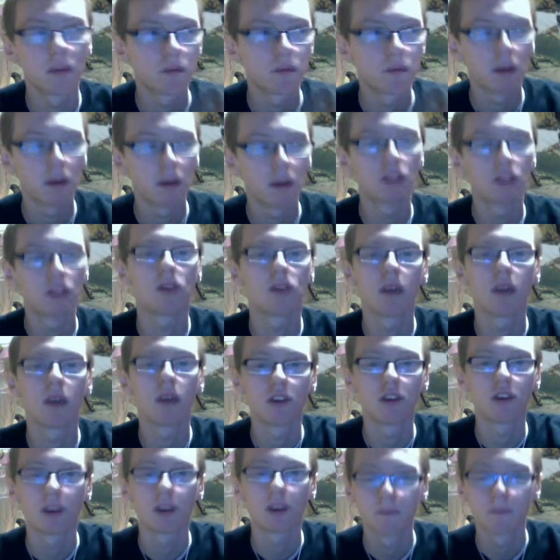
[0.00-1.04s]
the magic.
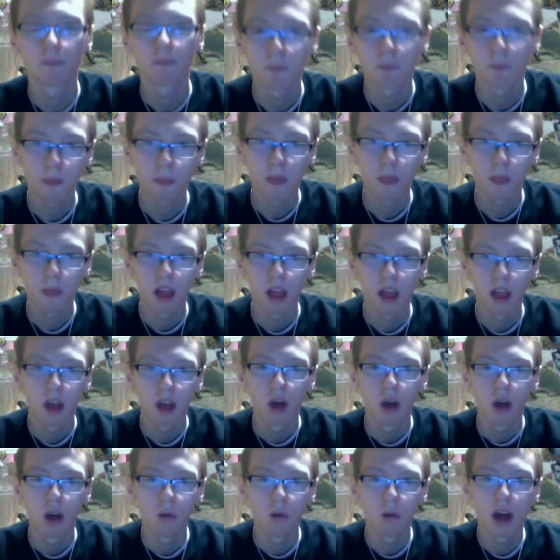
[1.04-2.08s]

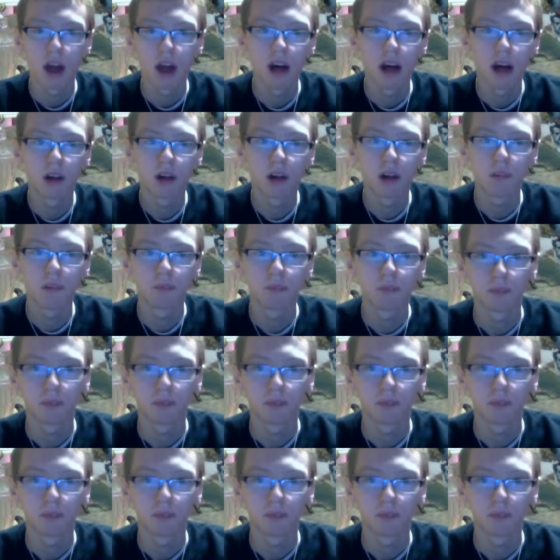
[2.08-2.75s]
Well,